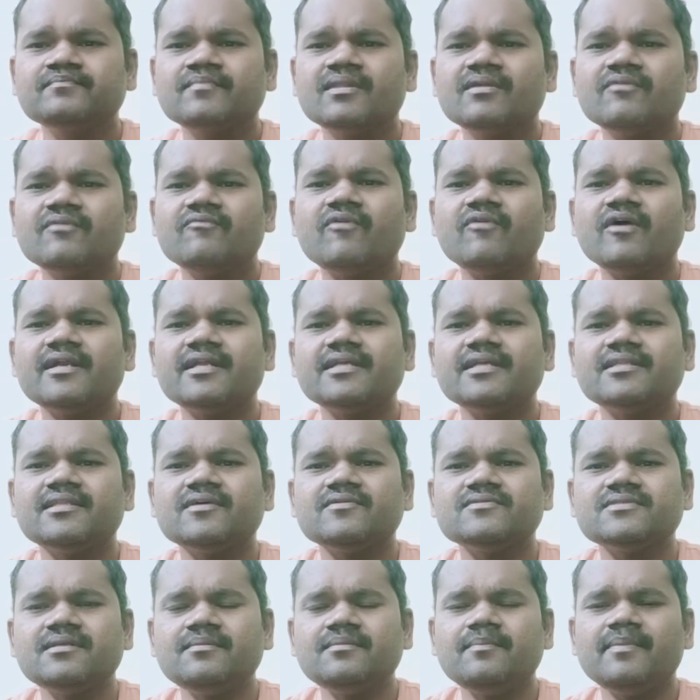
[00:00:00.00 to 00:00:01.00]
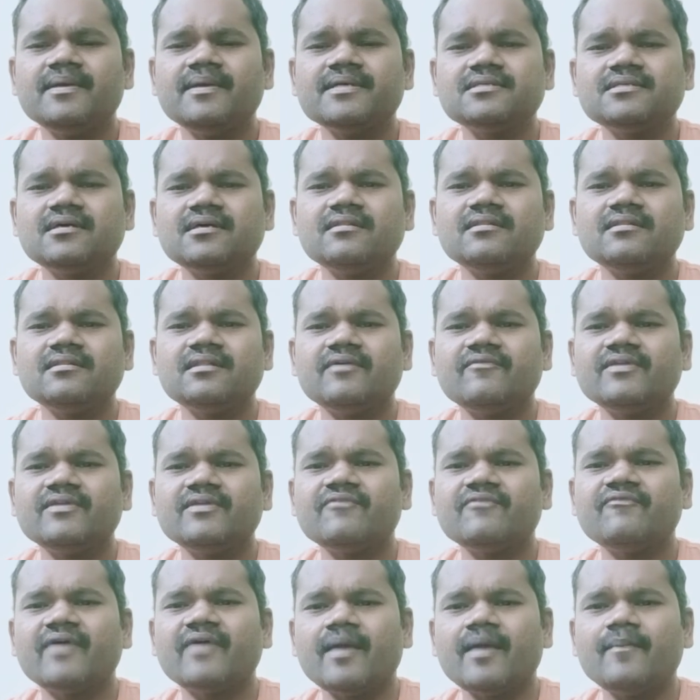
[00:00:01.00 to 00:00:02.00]
40,000 based on
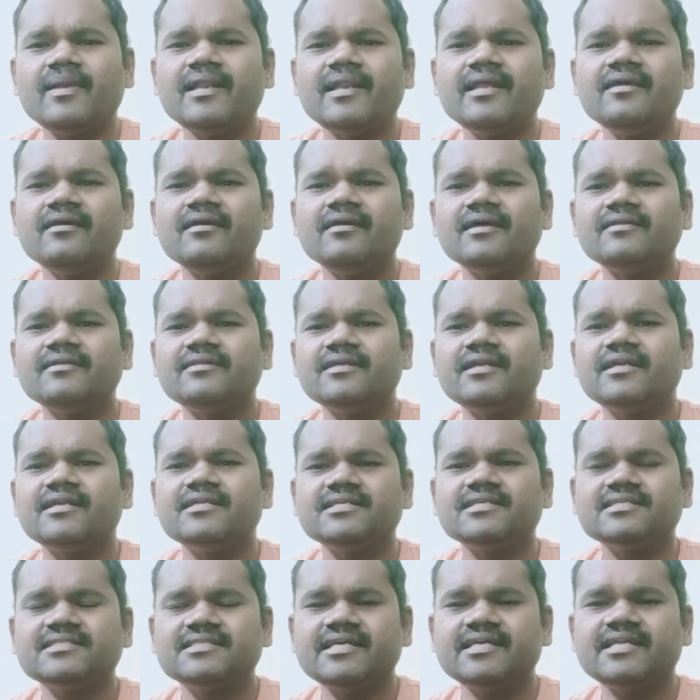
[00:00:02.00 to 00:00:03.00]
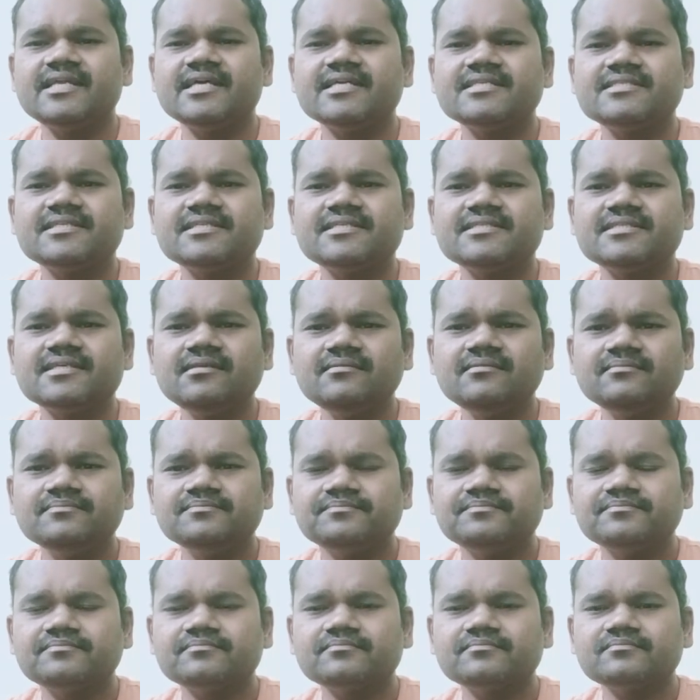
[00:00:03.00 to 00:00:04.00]
whether family, whether it is a senior citizen,
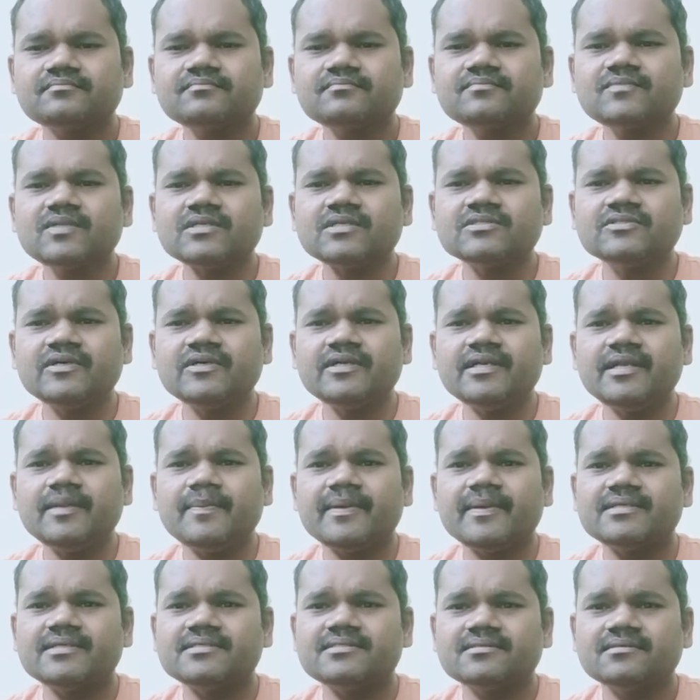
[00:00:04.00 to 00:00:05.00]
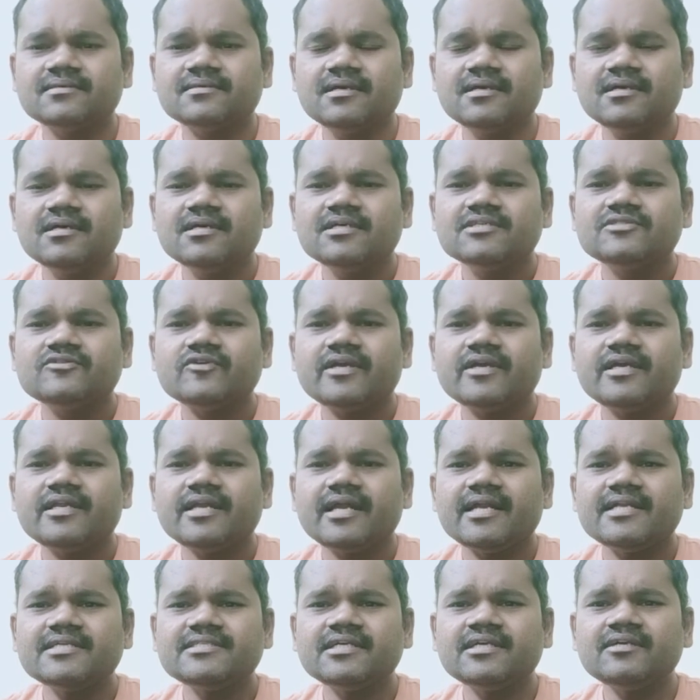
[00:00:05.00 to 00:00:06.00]
so it depends. So in
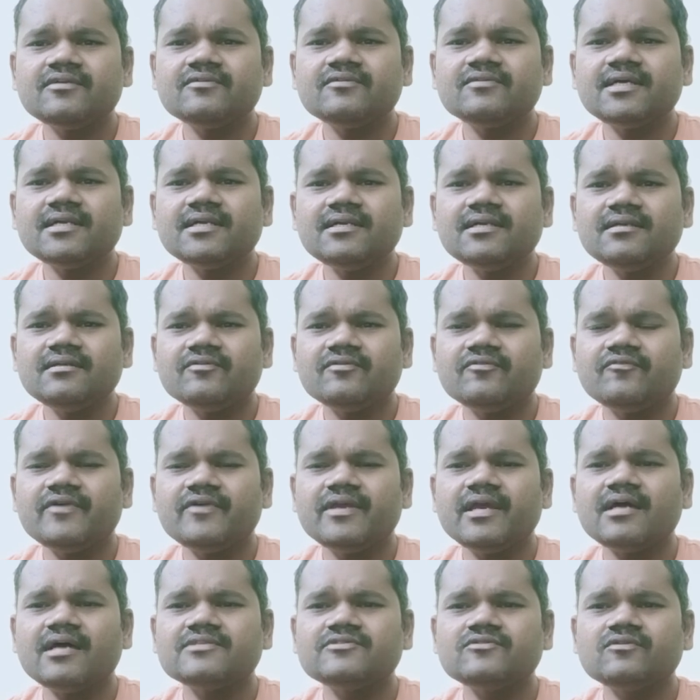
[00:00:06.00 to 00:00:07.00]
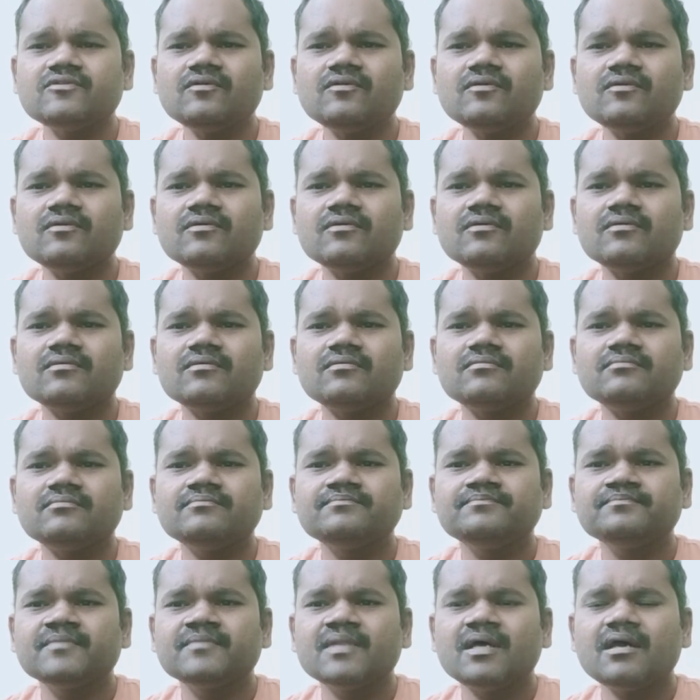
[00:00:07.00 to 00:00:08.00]
addition to that, we also
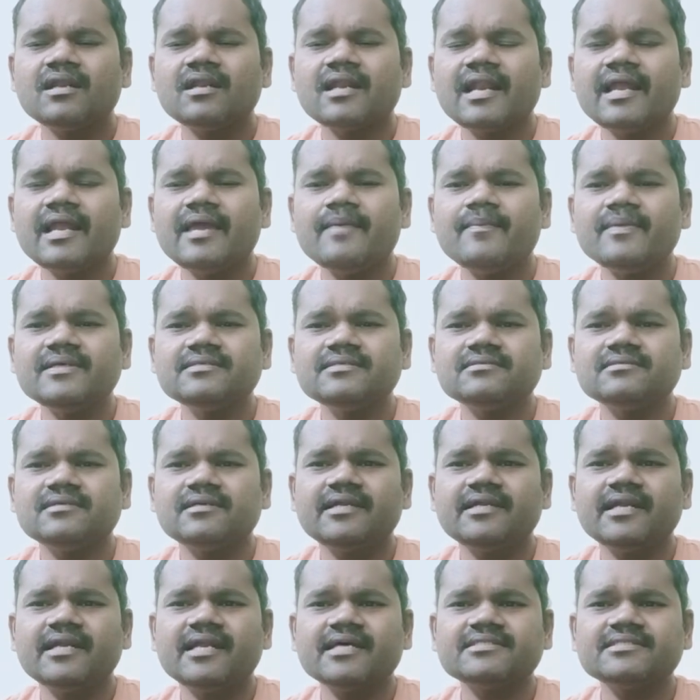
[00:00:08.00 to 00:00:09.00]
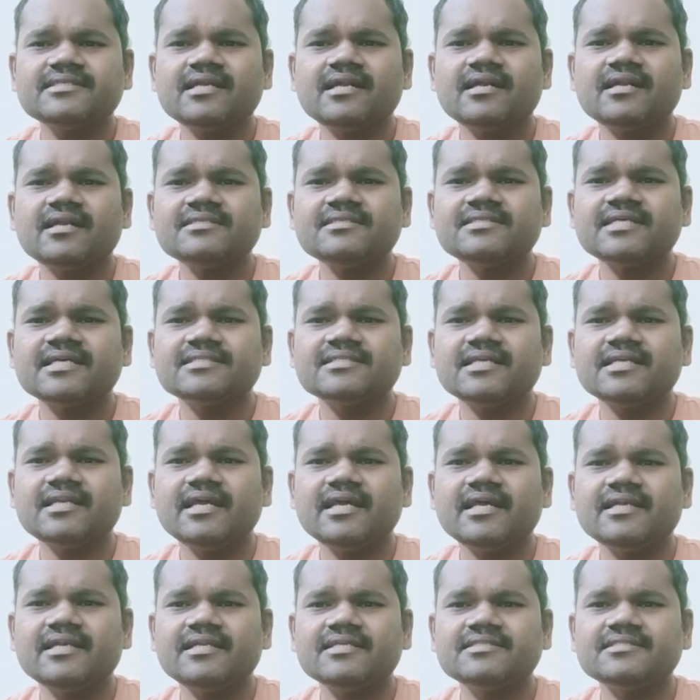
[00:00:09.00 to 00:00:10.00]
are claiming deduction under section
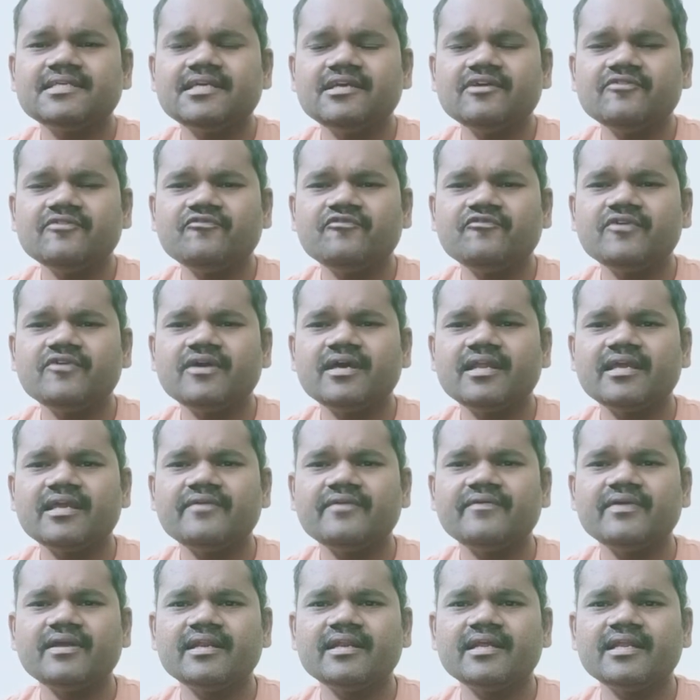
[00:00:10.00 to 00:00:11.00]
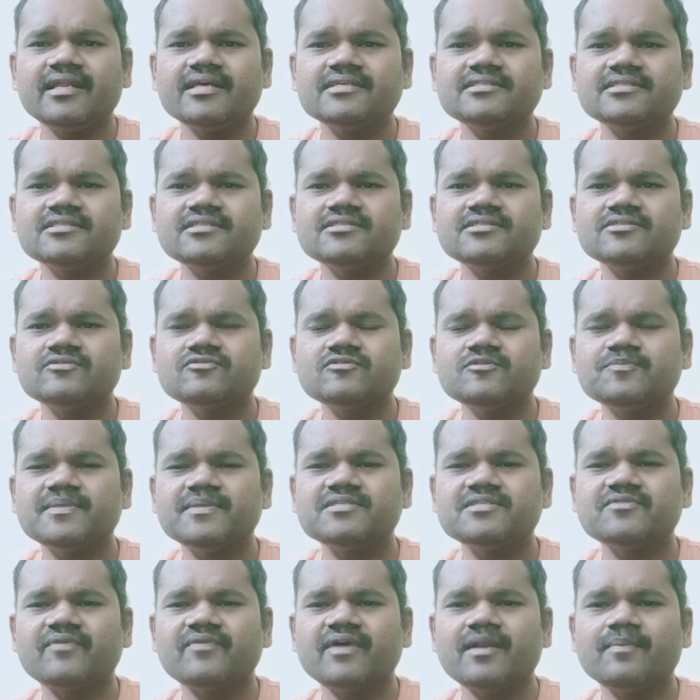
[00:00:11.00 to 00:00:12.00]
80G if we are giving donations to
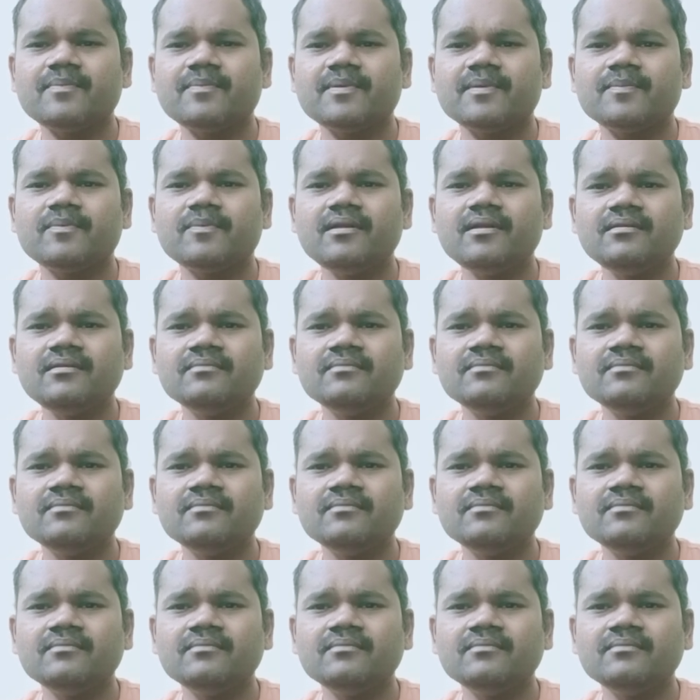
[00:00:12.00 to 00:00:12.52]
specified people.